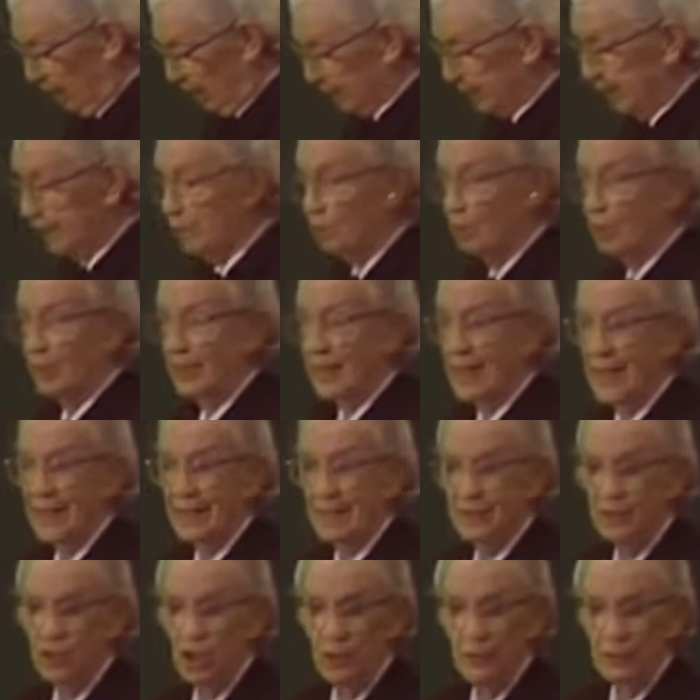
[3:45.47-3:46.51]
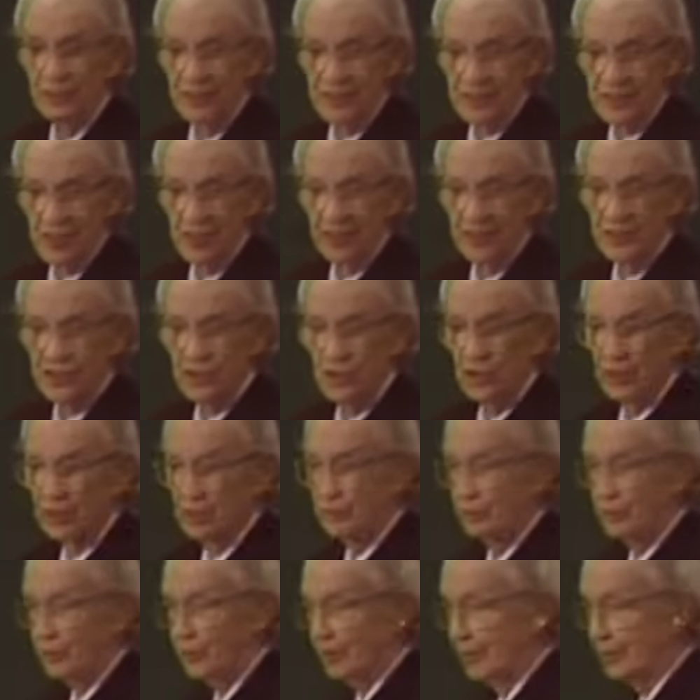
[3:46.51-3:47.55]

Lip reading: Then they wanted to hang terminals on it so they could